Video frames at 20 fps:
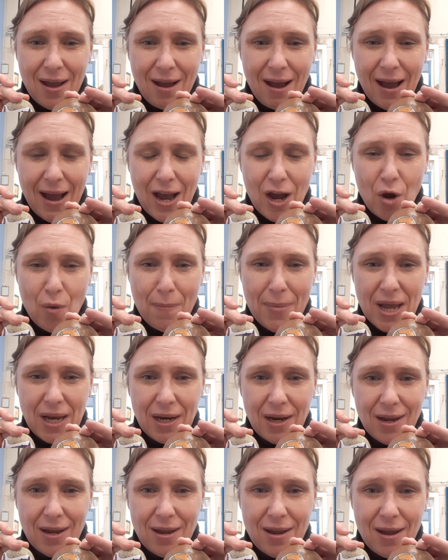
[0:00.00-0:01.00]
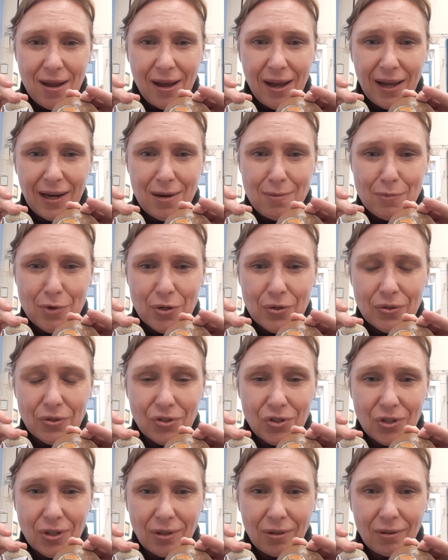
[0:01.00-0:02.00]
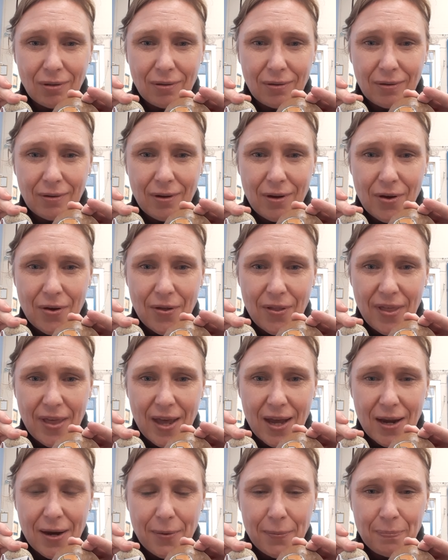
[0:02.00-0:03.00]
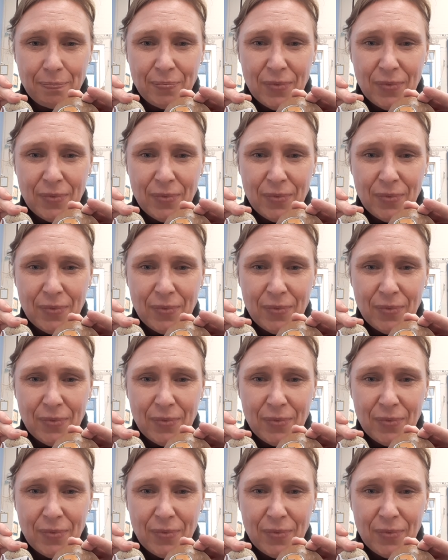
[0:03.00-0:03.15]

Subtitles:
How many animals are there?